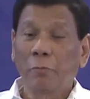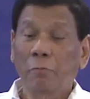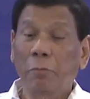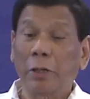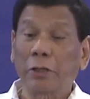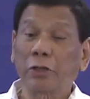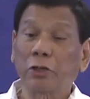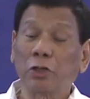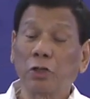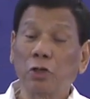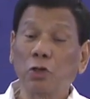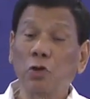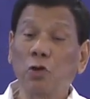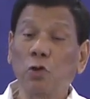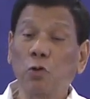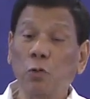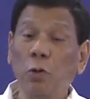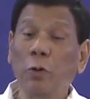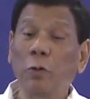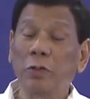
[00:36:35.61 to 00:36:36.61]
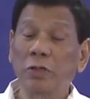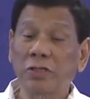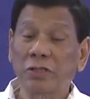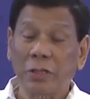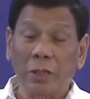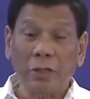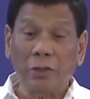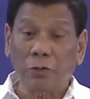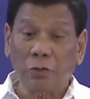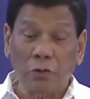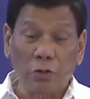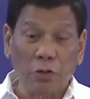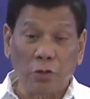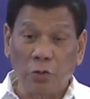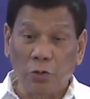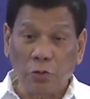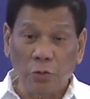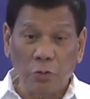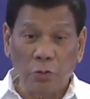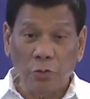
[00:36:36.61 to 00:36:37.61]
but we will sell to
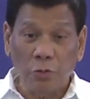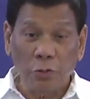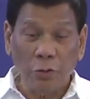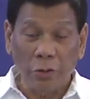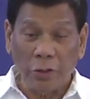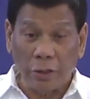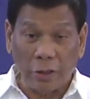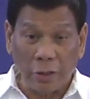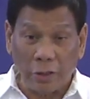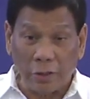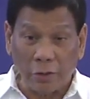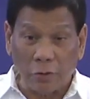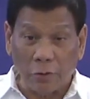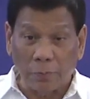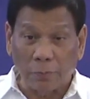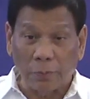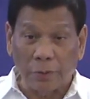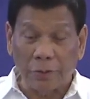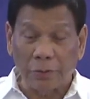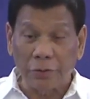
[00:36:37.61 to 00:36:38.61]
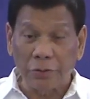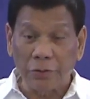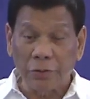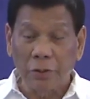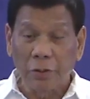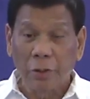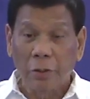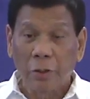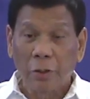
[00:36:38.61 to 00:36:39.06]
you the helicopters,